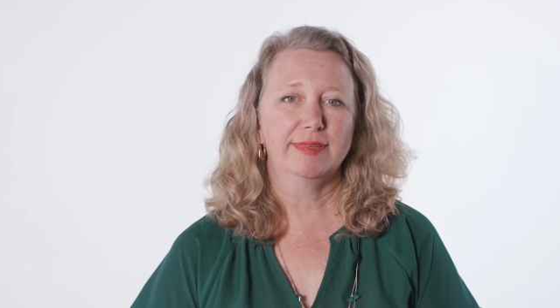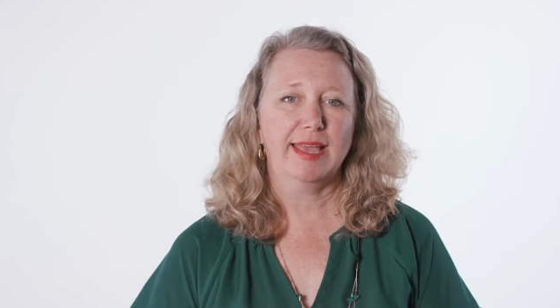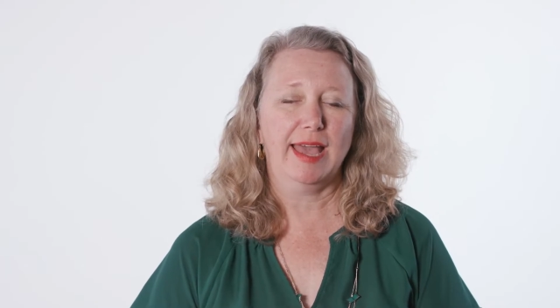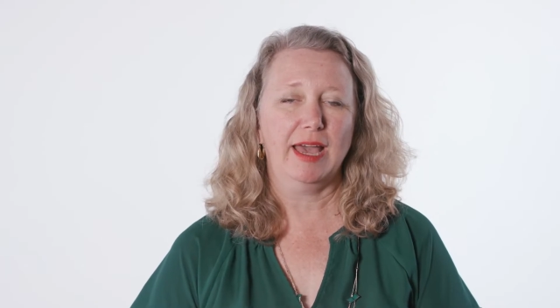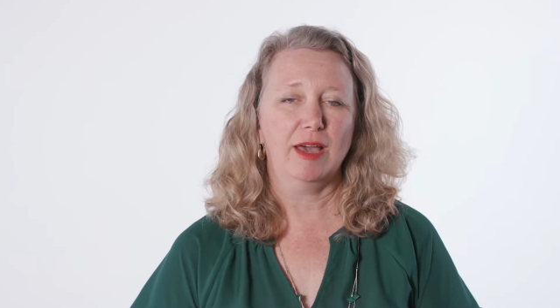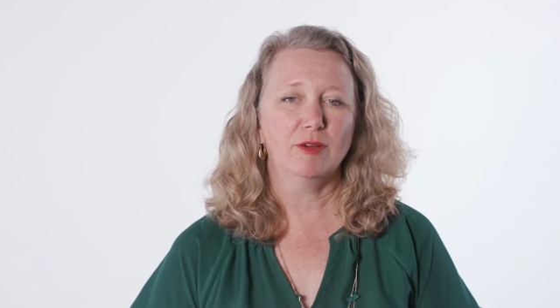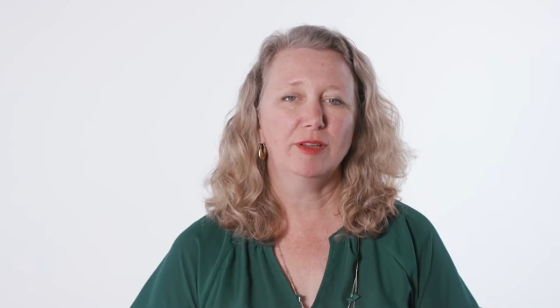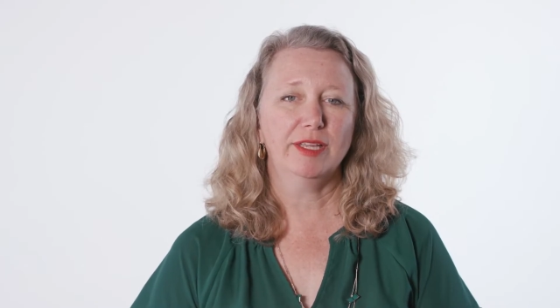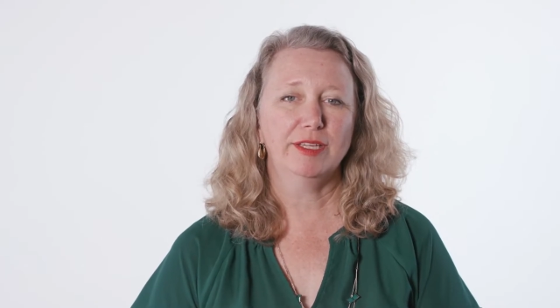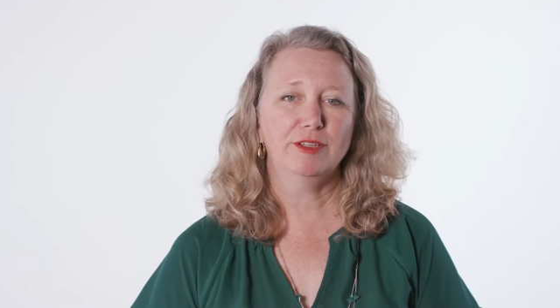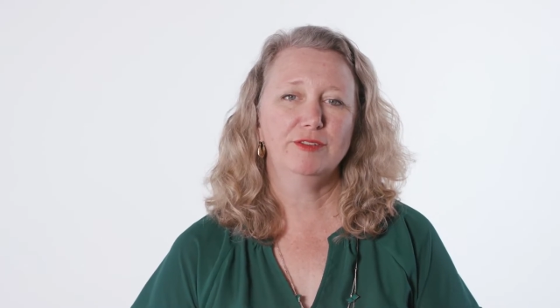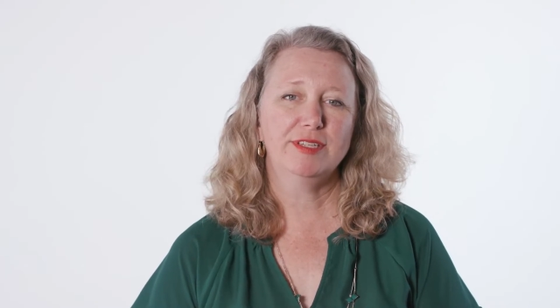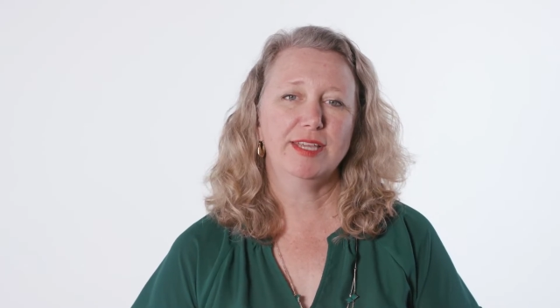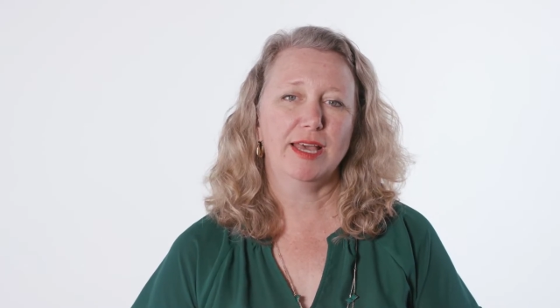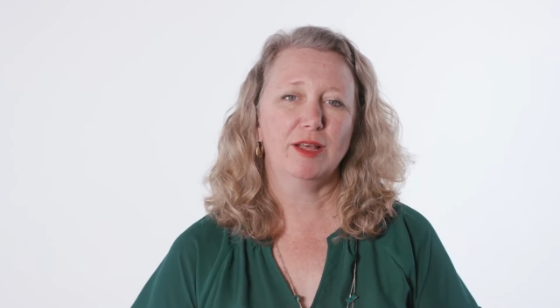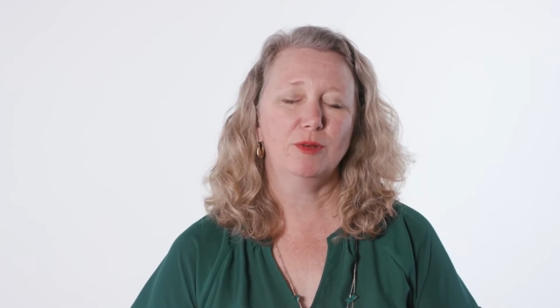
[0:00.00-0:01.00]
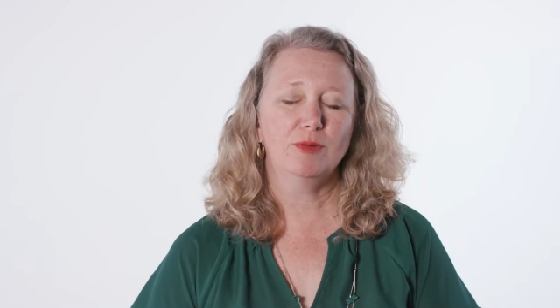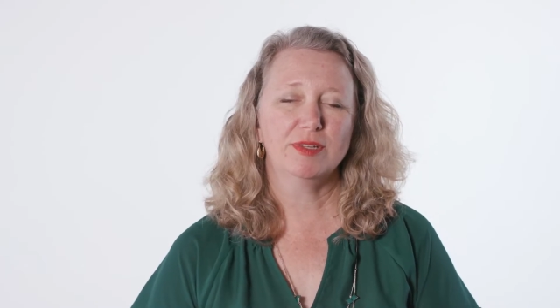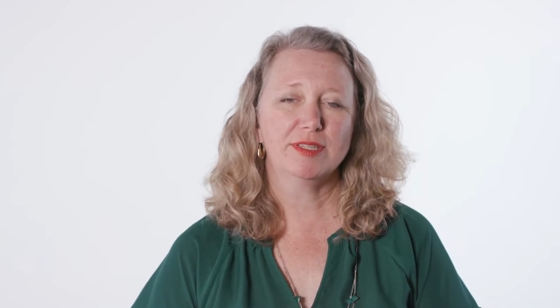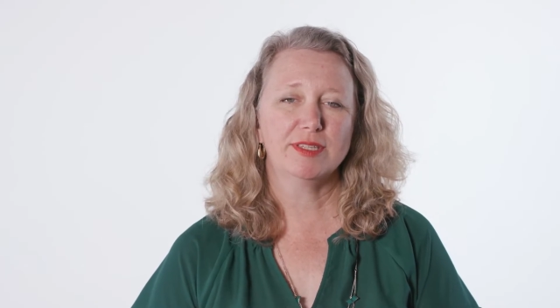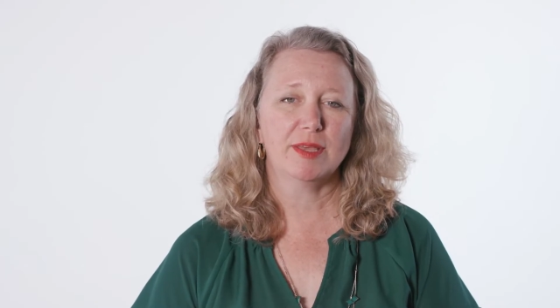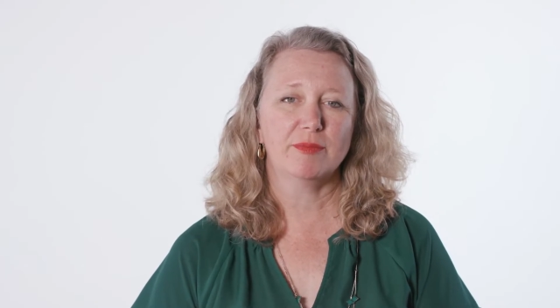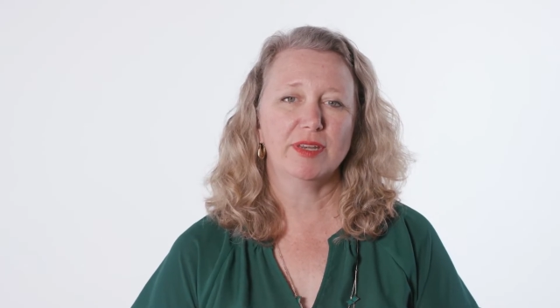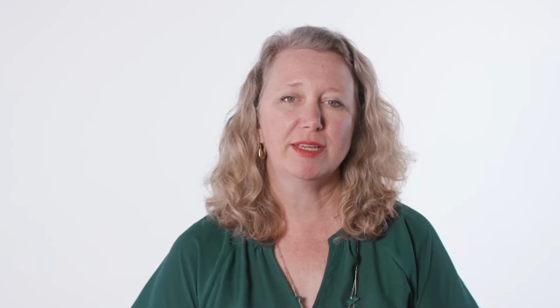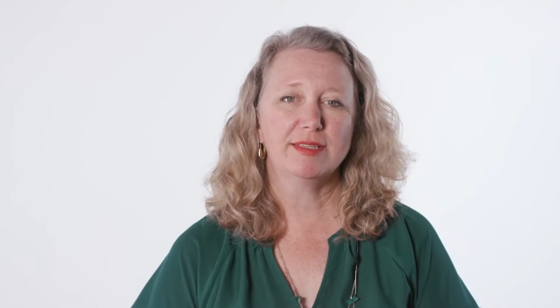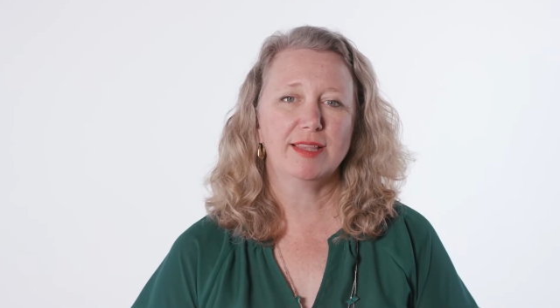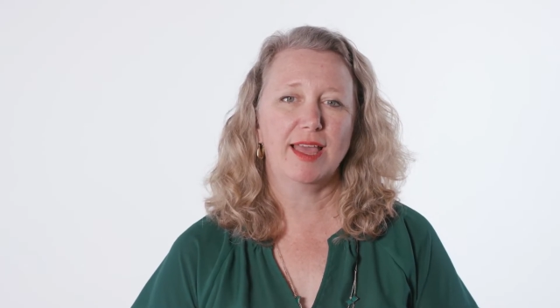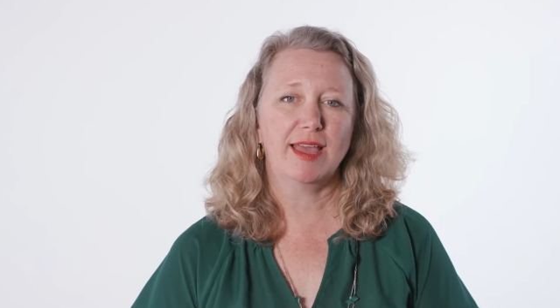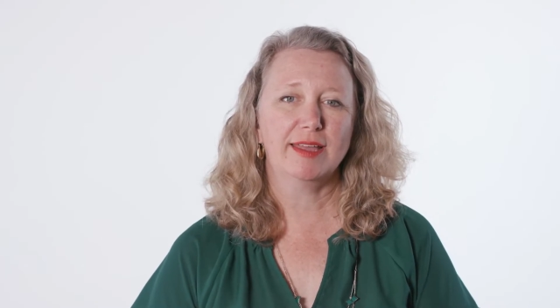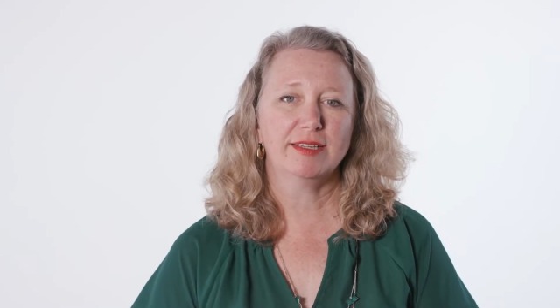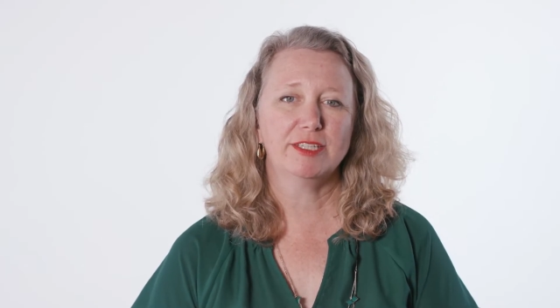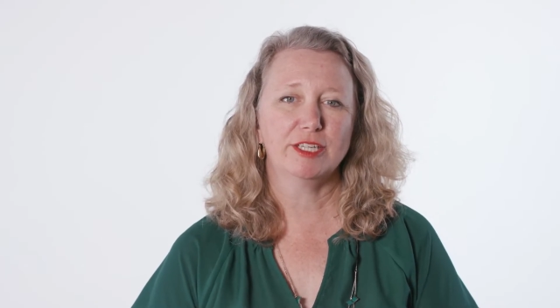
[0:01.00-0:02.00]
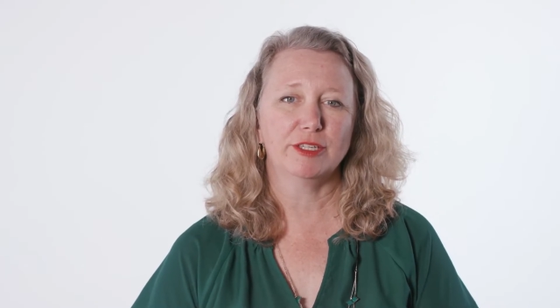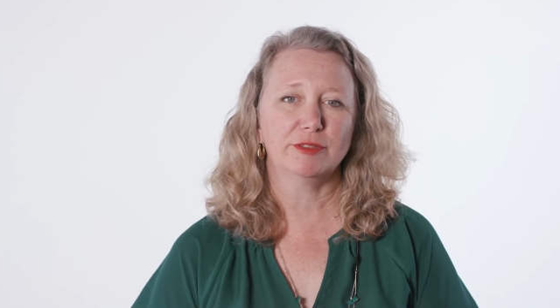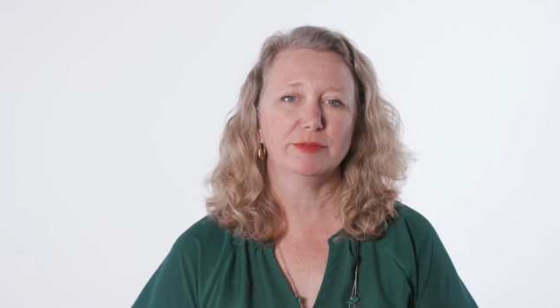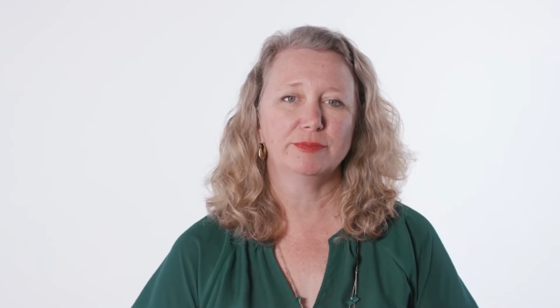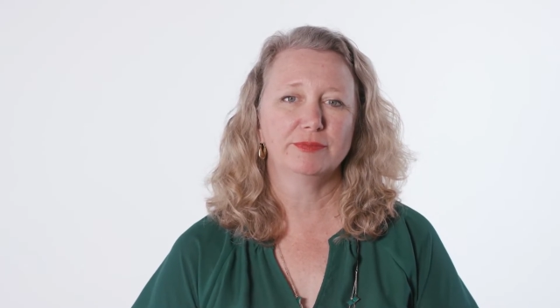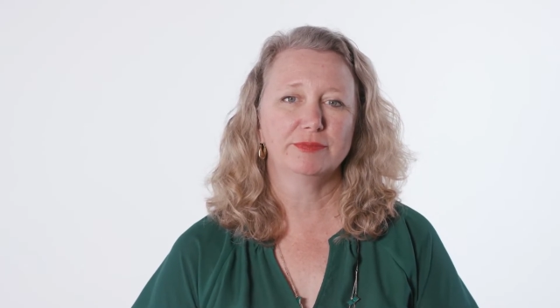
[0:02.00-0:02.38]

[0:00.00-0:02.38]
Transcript: How can you tell when somebody's lying to you?